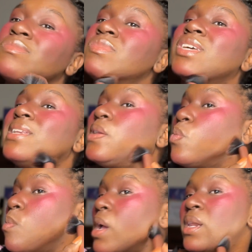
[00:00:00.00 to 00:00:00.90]
I
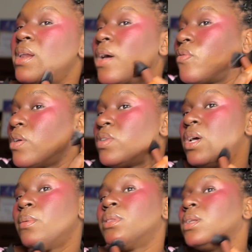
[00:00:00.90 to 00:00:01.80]
might not have enough
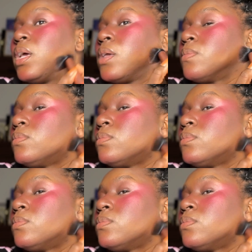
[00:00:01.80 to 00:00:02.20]
time in the day.